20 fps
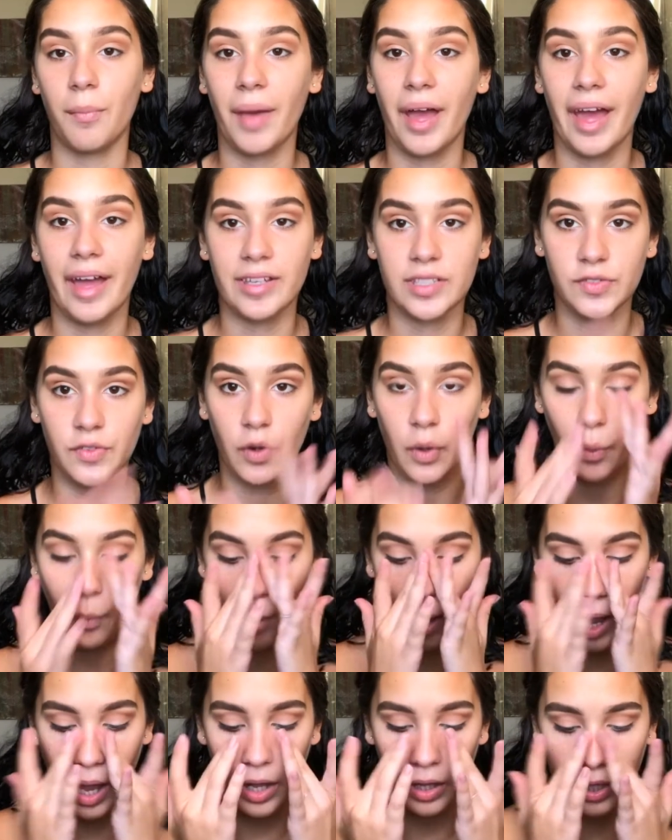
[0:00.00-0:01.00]
my eyes for a
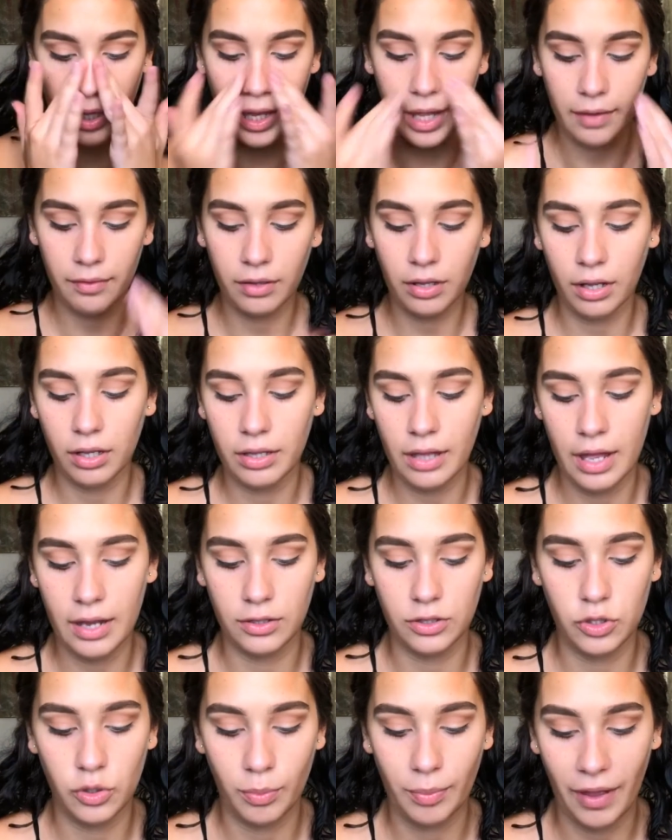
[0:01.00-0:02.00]
while
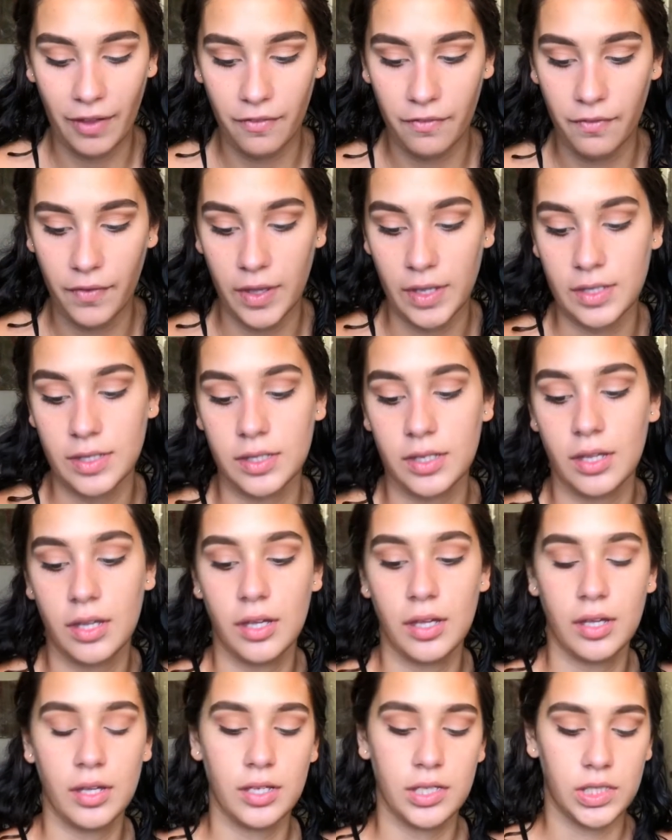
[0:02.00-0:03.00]
and do my face.
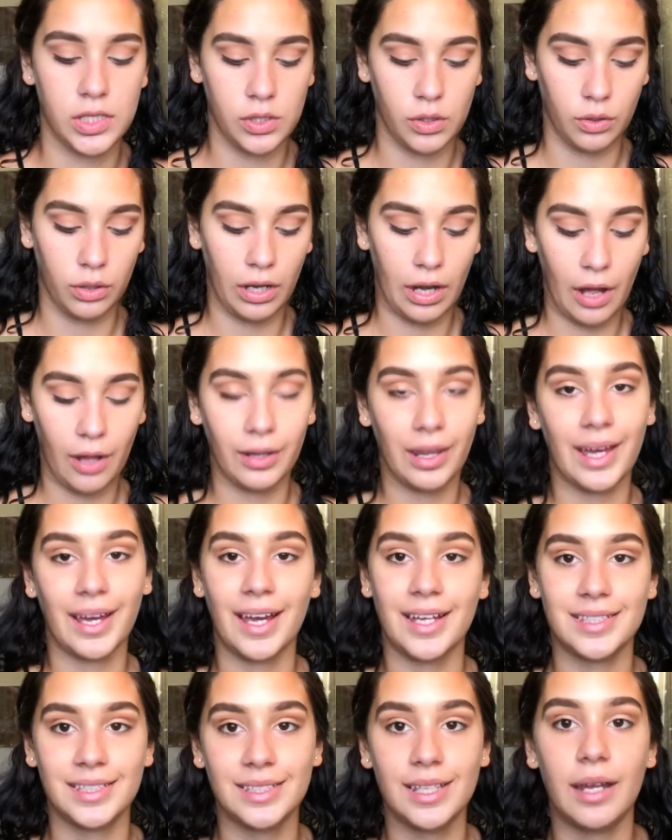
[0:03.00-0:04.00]
So now, like
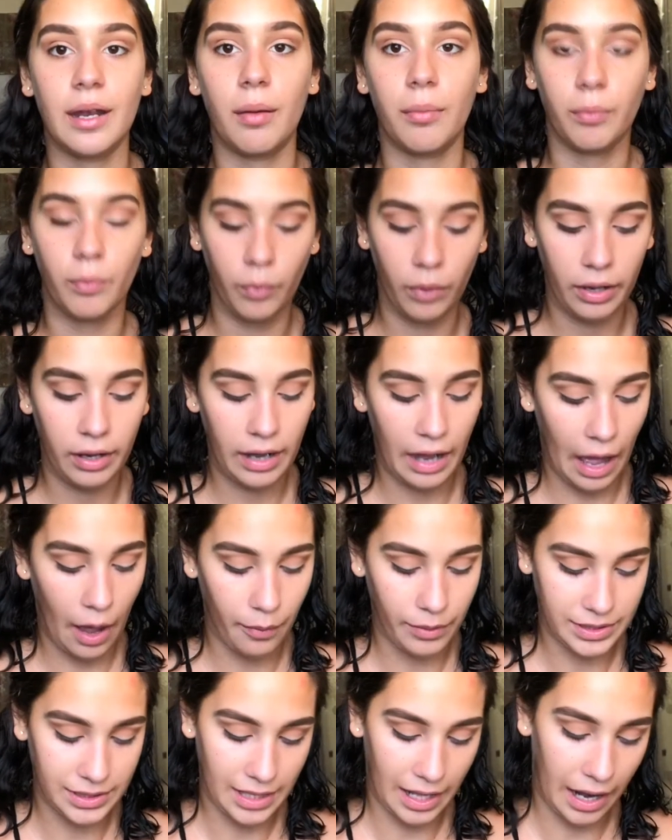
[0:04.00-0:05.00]
I said,
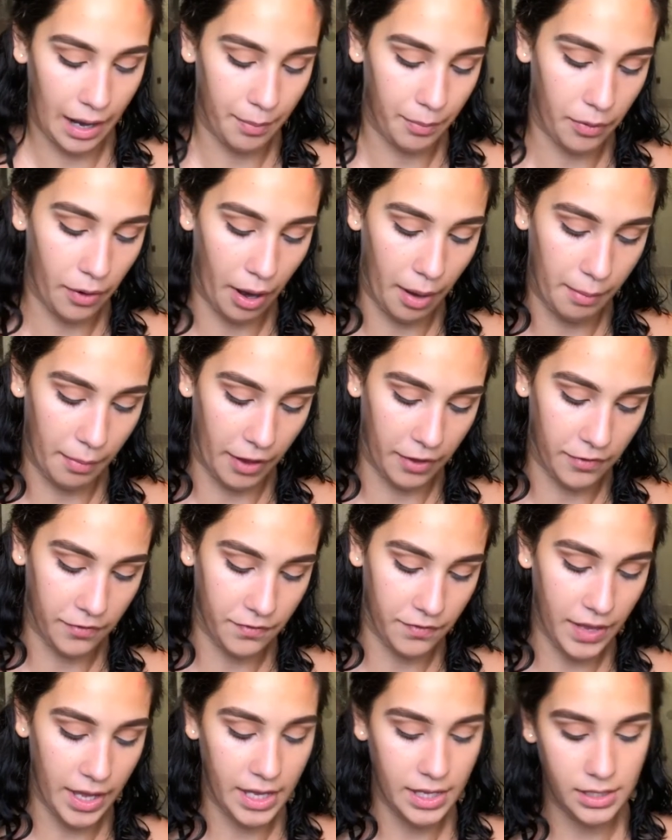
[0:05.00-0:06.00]
now is that I prime my
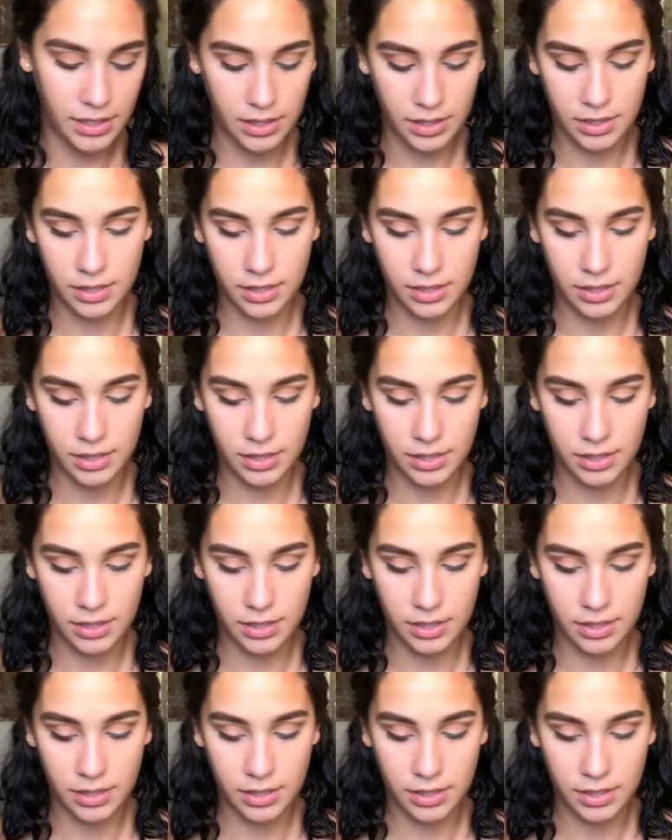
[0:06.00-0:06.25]
face